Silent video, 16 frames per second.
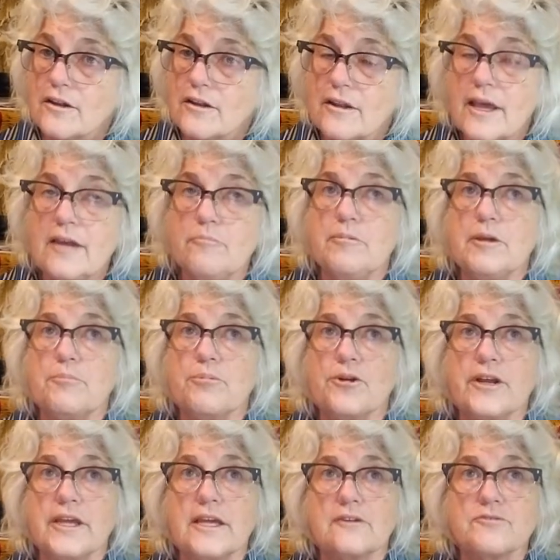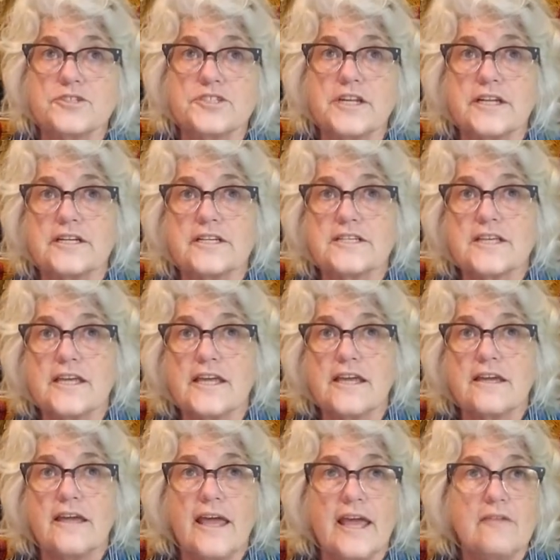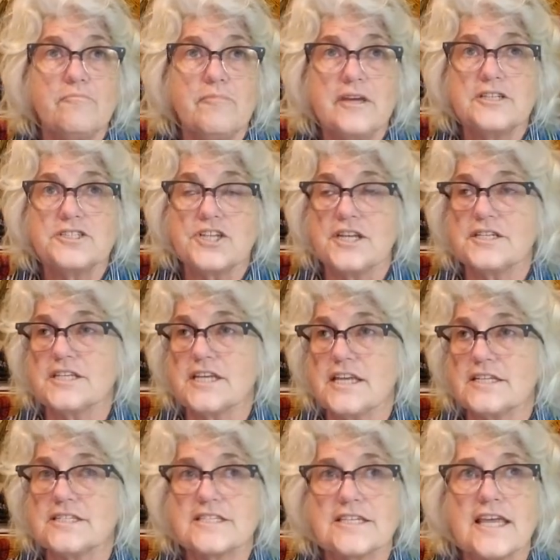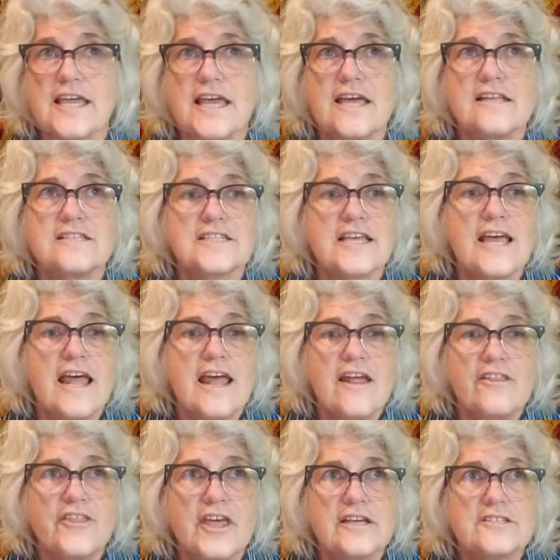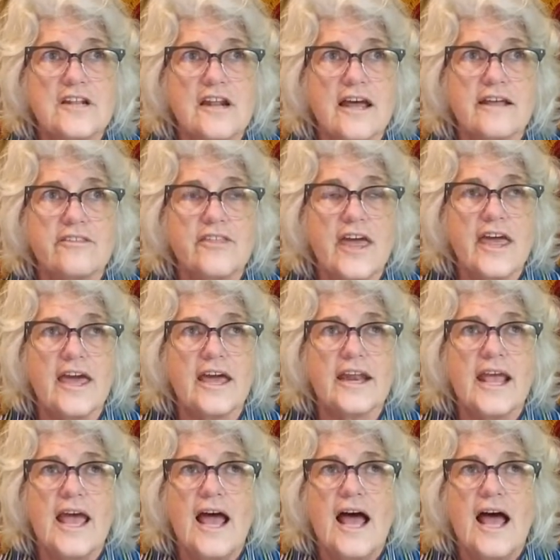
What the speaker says: That'd be pretty interesting to see. Admission, 10 cents, things like that.